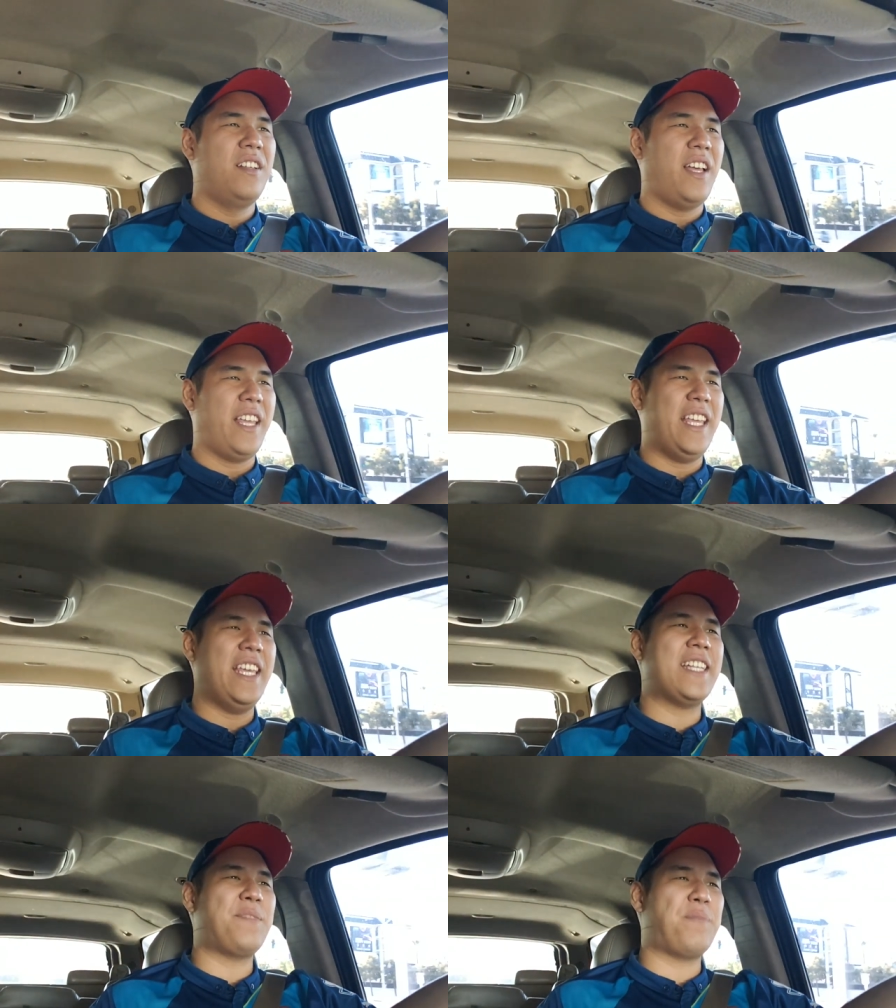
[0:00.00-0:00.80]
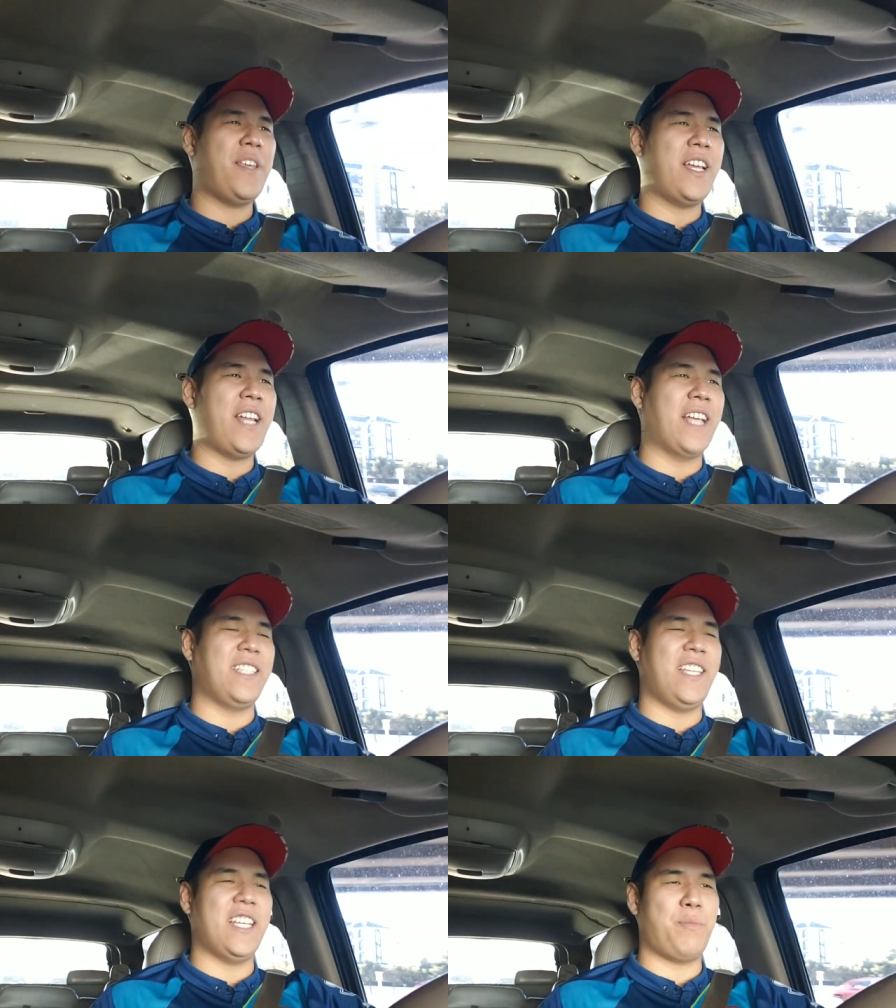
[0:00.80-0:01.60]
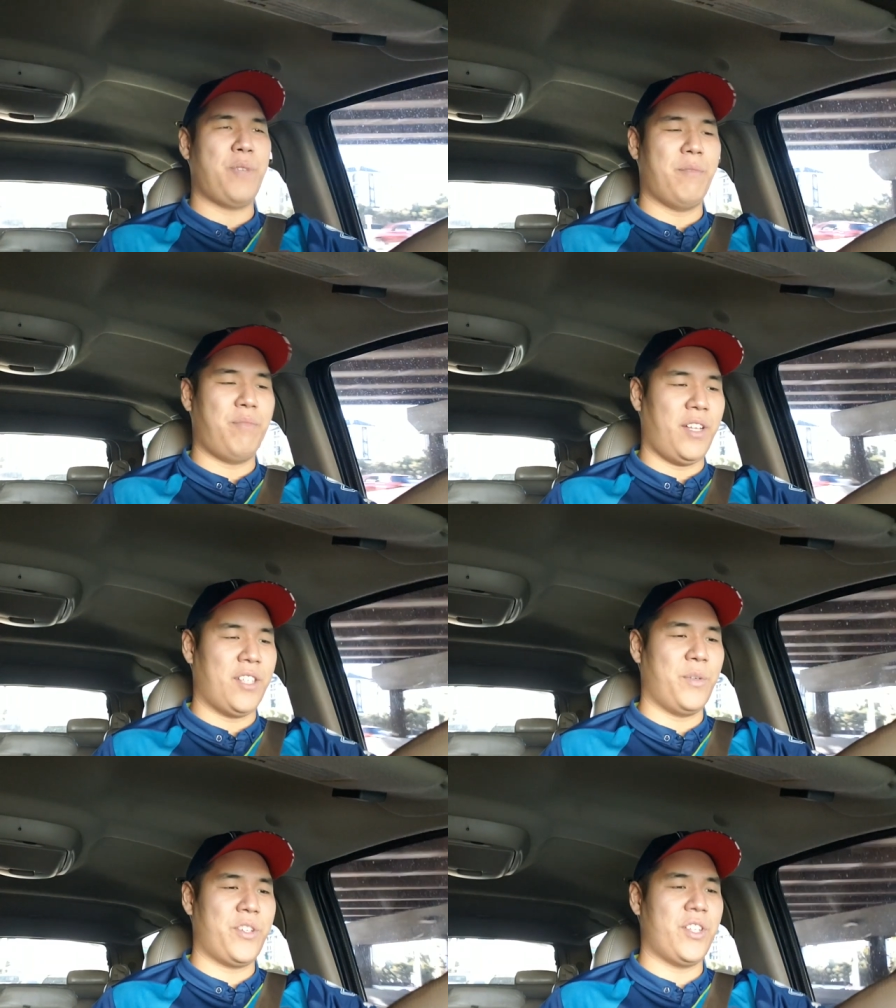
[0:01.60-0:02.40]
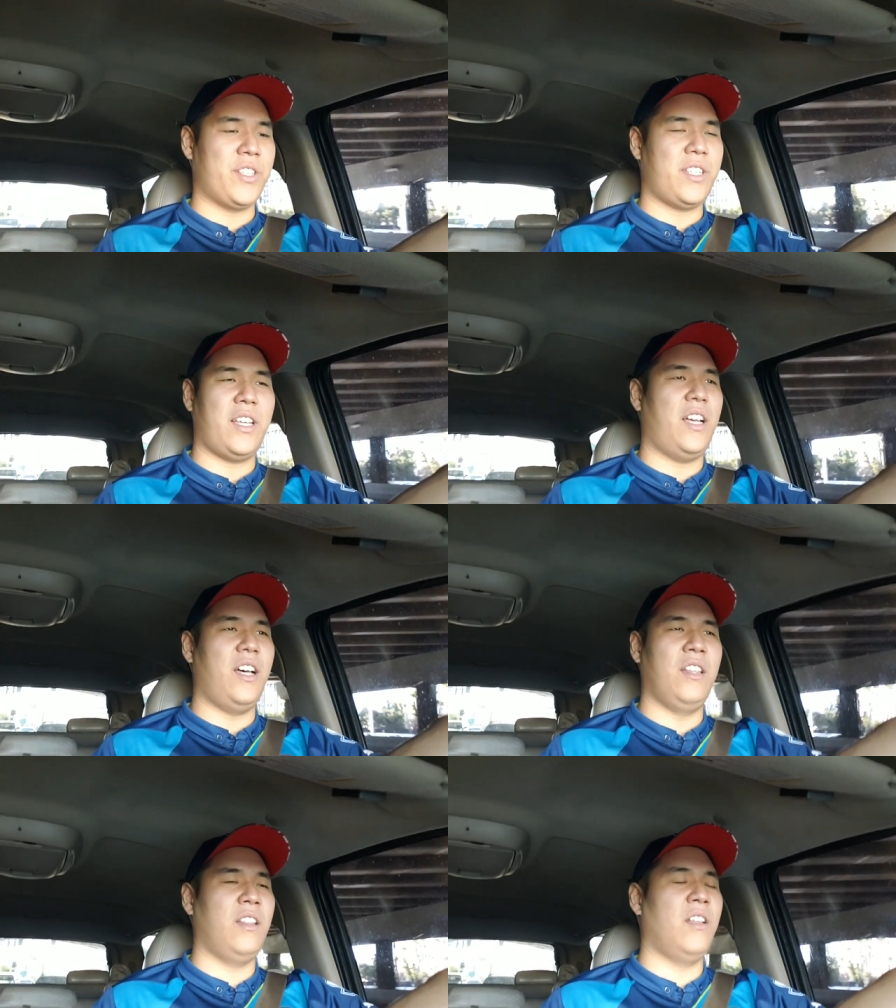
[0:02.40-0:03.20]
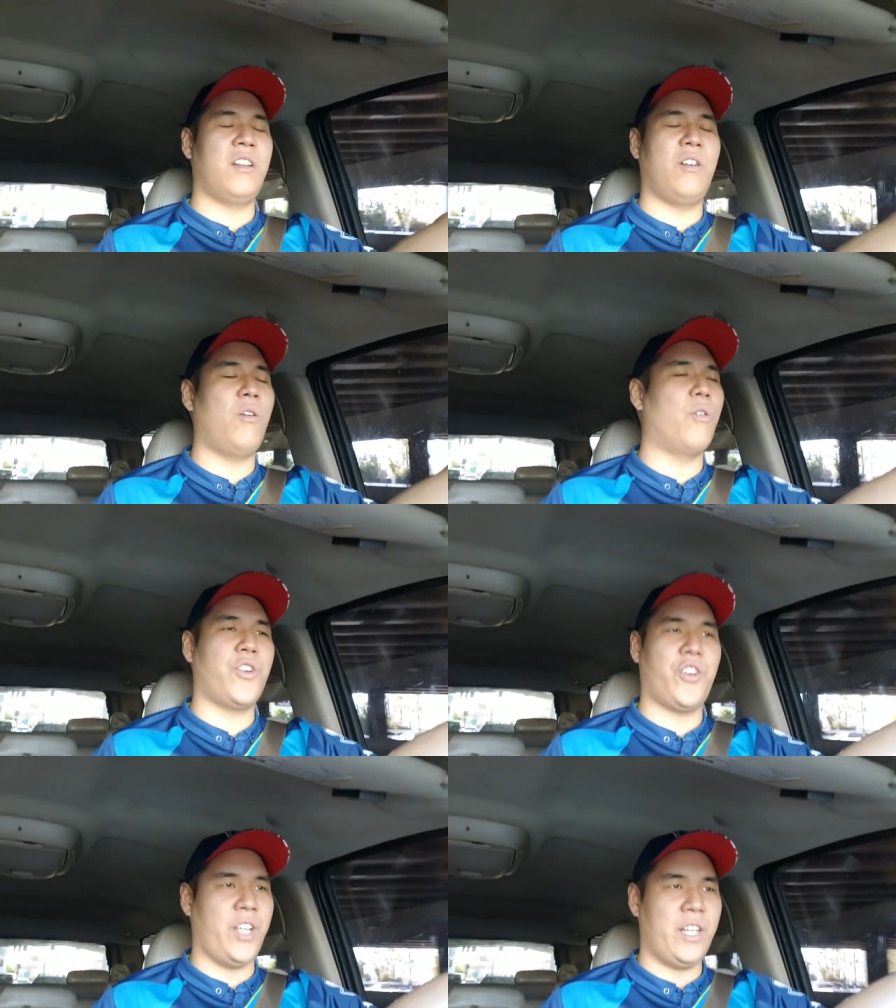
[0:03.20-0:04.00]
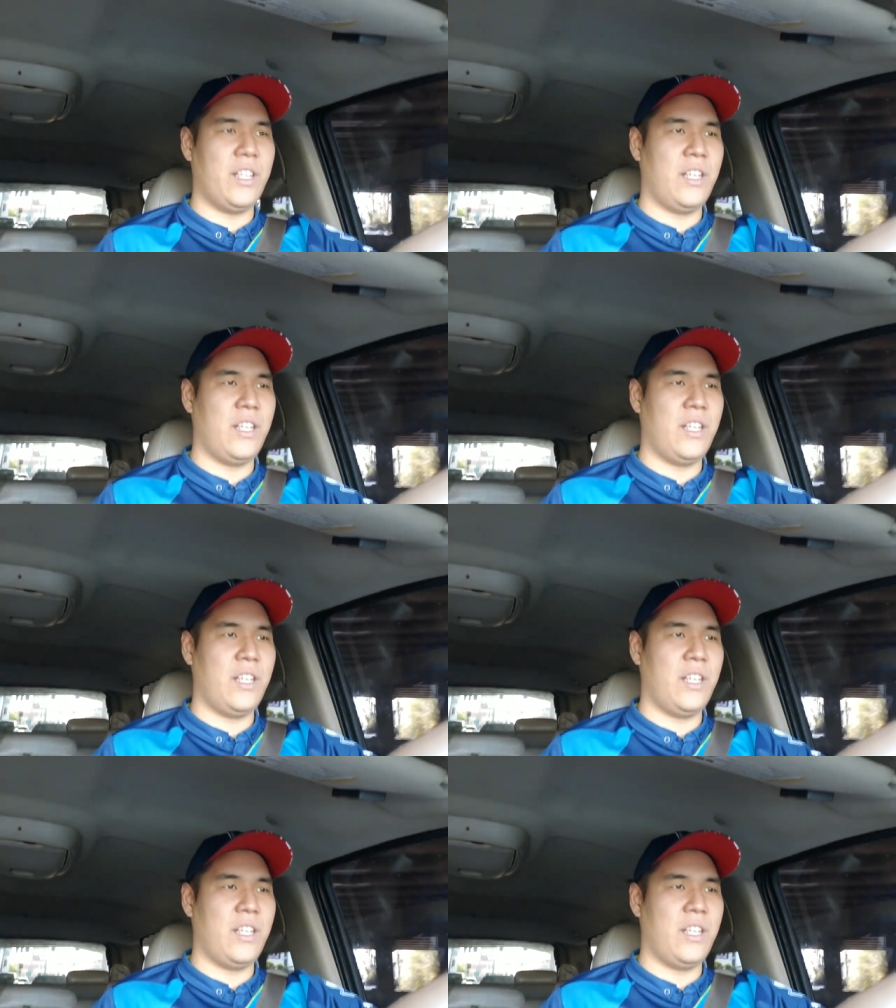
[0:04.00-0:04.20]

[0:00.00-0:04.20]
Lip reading: Like, ESPN has ESPN Plus, which is a lot of horseshit.